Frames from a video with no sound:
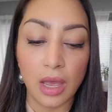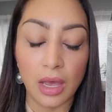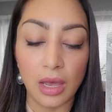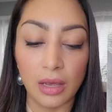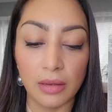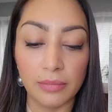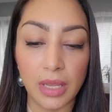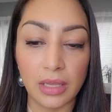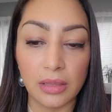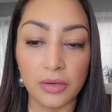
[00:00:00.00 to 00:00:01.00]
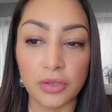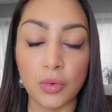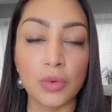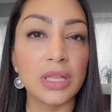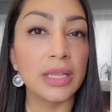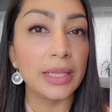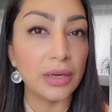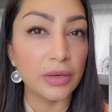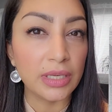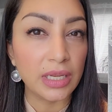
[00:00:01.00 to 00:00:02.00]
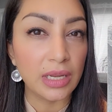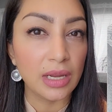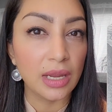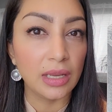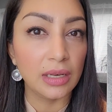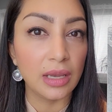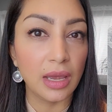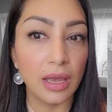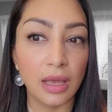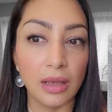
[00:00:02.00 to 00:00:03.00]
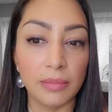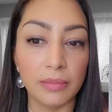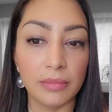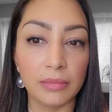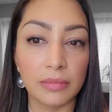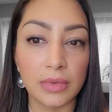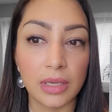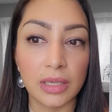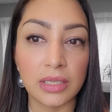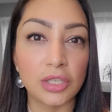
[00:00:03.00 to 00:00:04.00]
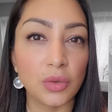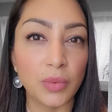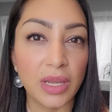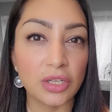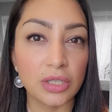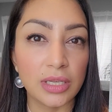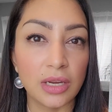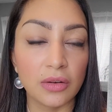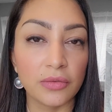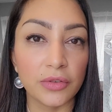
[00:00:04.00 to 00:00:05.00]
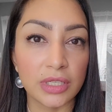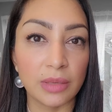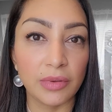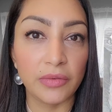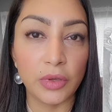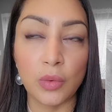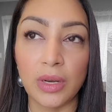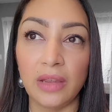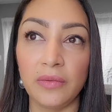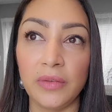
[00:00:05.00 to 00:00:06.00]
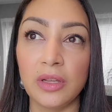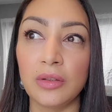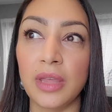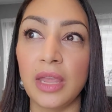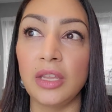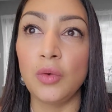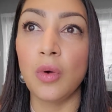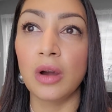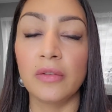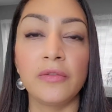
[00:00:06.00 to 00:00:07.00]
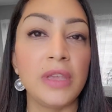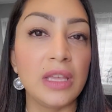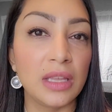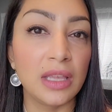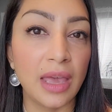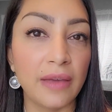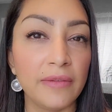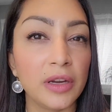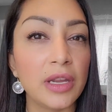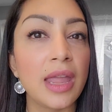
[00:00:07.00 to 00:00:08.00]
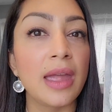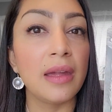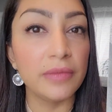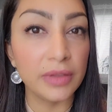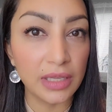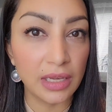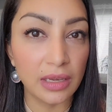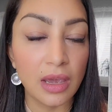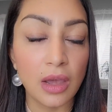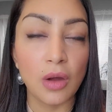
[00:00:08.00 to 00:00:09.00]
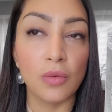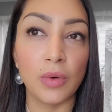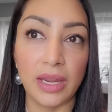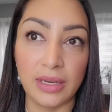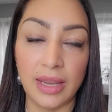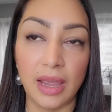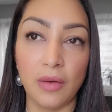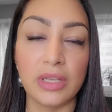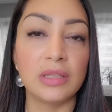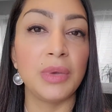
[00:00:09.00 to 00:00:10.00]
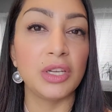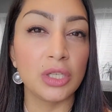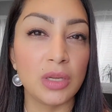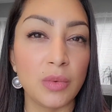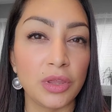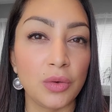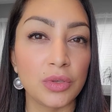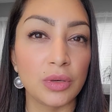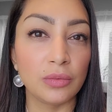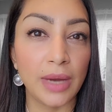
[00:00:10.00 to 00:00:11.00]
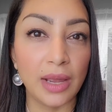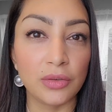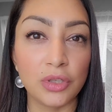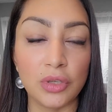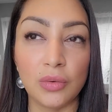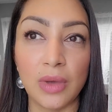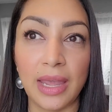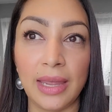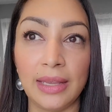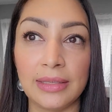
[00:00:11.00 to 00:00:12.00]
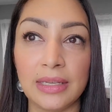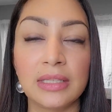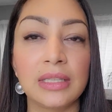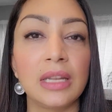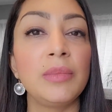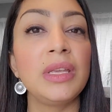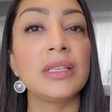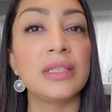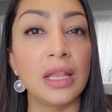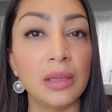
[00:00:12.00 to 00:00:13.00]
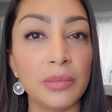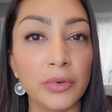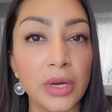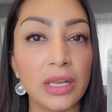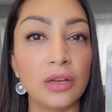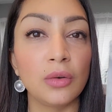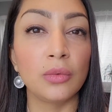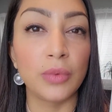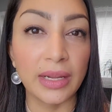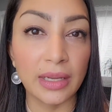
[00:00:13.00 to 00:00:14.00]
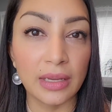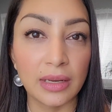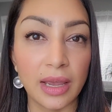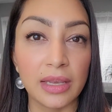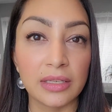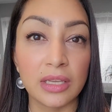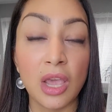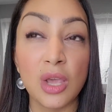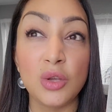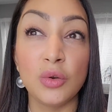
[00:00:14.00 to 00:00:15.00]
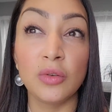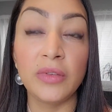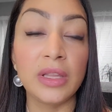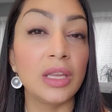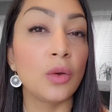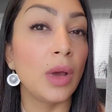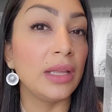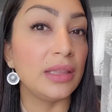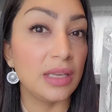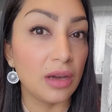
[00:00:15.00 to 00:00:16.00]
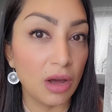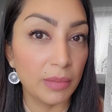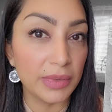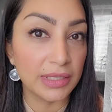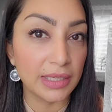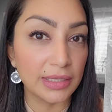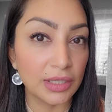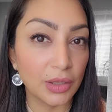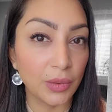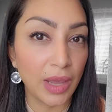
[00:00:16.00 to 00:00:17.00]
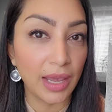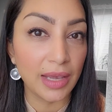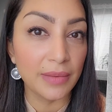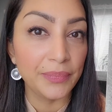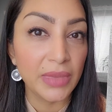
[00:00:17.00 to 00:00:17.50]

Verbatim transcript: Um, there's no clarity in um, a situation here for some of you, and I feel that you are feeling that very heavily right now, especially with those around you, and instead of being celebrated or recognized, you're feeling quite the opposite, okay?